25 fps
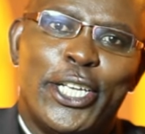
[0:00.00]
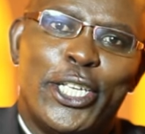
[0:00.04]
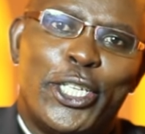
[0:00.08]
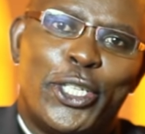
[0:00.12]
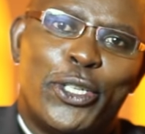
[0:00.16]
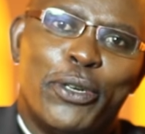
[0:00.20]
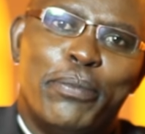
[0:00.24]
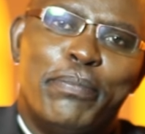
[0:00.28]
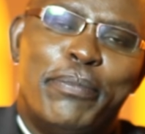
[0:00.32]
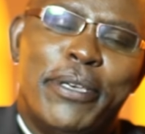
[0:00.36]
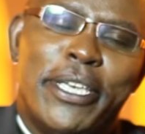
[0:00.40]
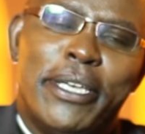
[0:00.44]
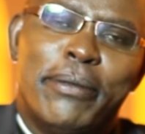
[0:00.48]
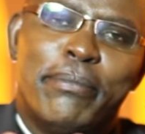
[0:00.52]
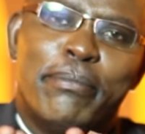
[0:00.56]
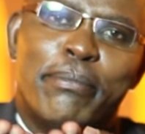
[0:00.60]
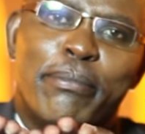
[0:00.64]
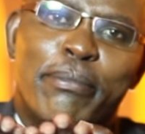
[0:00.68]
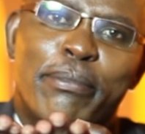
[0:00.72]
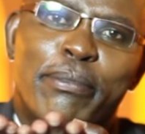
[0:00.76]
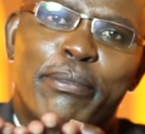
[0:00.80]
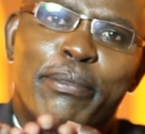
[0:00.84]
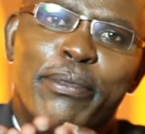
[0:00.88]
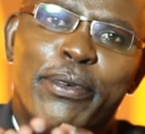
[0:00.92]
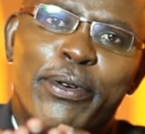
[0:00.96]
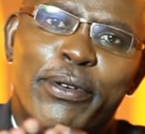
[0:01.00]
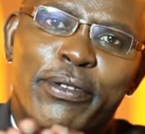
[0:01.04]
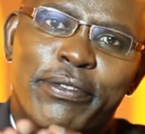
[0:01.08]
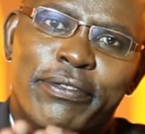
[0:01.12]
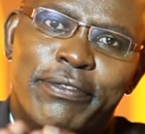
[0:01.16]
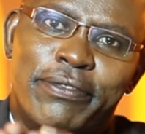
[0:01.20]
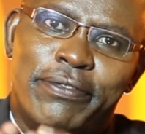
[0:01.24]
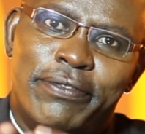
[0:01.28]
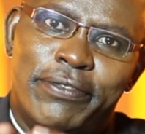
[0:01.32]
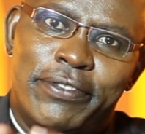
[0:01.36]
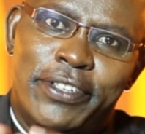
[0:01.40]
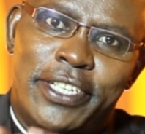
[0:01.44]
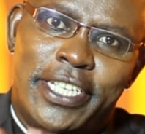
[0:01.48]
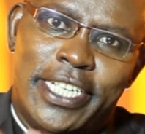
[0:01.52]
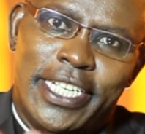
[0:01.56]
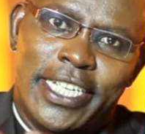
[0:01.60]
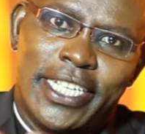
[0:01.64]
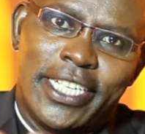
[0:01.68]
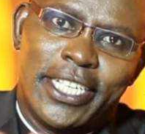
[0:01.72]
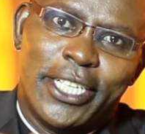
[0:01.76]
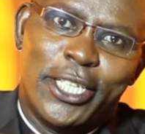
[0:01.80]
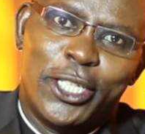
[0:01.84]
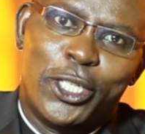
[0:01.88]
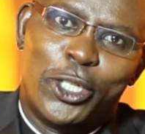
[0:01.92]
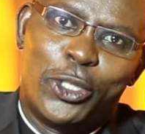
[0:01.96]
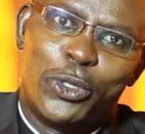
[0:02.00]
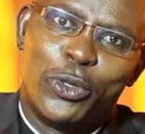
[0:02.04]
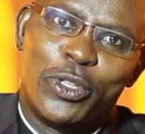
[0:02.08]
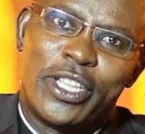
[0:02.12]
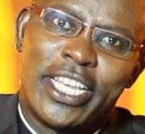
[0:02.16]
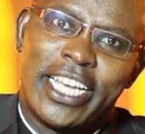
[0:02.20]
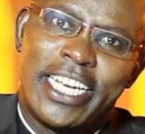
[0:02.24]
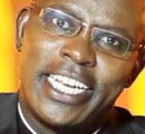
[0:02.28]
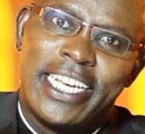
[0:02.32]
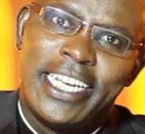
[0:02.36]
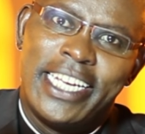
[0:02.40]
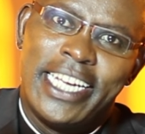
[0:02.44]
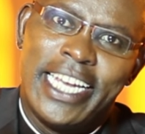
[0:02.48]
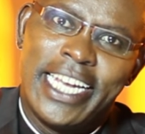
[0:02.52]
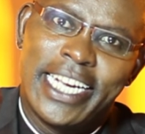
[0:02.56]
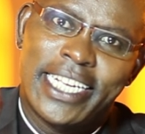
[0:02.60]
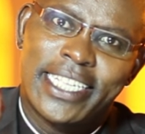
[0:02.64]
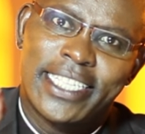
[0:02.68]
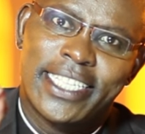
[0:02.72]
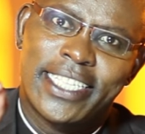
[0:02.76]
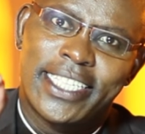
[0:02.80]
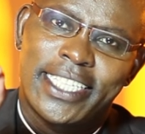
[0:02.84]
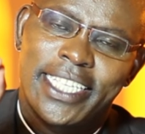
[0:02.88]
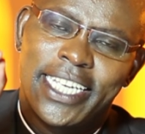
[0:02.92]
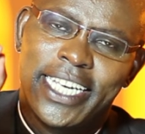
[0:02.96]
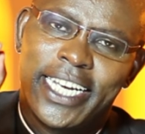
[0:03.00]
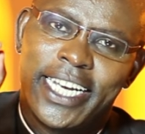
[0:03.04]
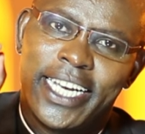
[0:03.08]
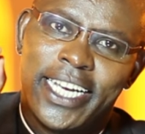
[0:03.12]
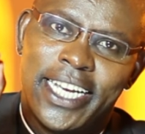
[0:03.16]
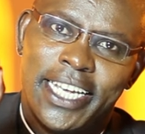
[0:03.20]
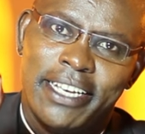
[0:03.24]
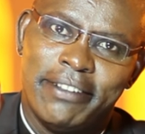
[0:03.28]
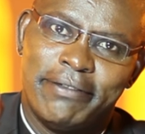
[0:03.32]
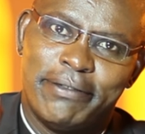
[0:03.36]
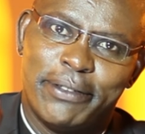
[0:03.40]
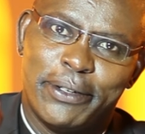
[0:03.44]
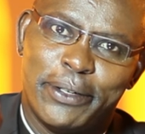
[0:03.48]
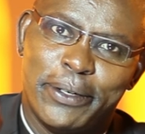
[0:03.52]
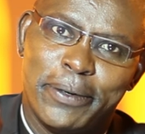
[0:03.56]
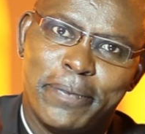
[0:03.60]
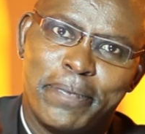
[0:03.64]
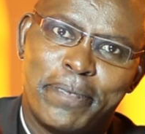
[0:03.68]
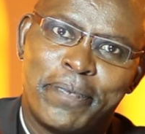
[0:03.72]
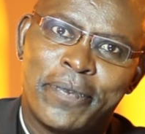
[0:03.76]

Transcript: to be moved to the next level